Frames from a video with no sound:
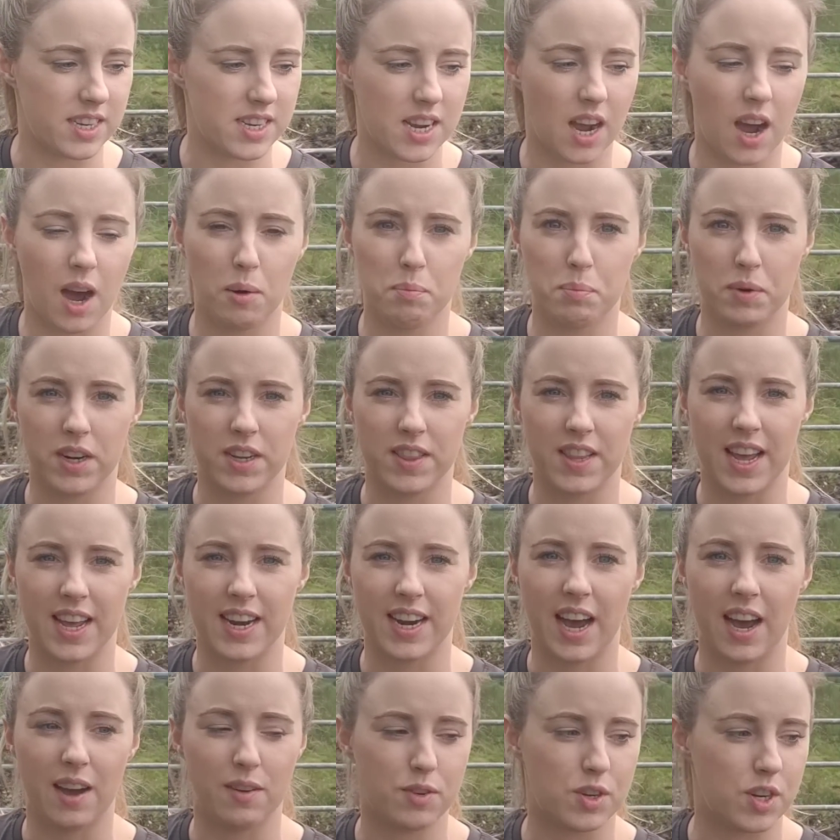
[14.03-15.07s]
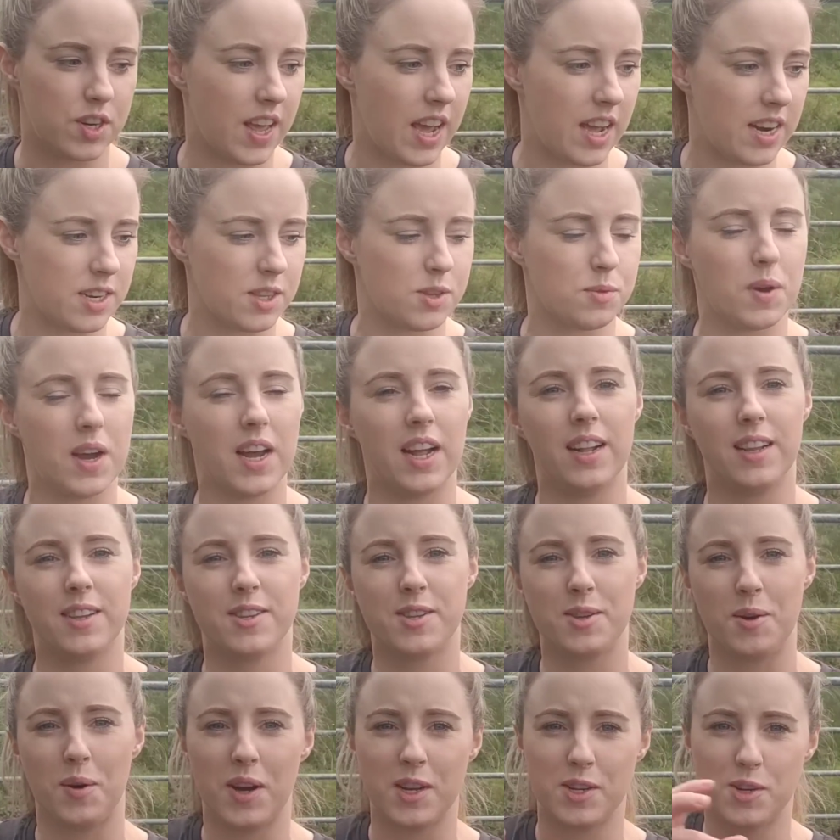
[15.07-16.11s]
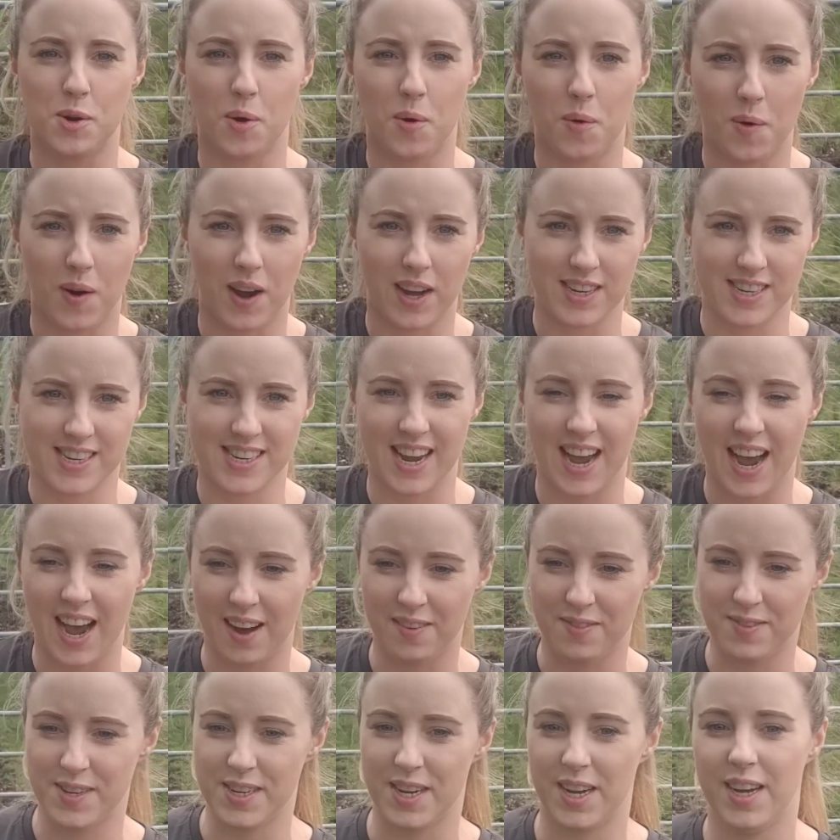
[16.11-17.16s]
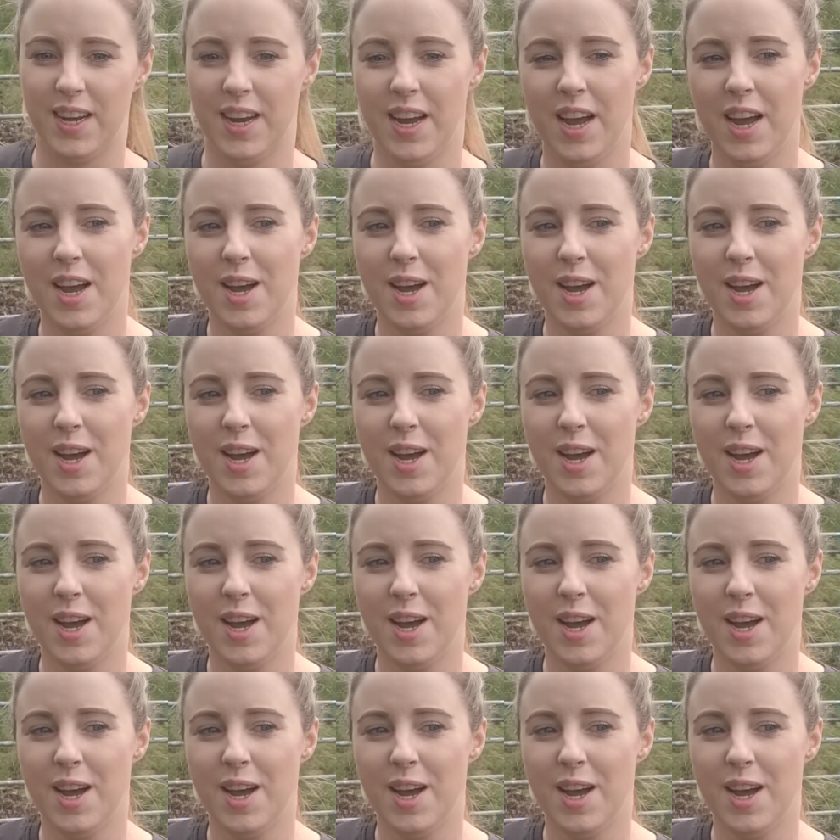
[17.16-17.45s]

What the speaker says: topper then after that as well, so I don't want to have to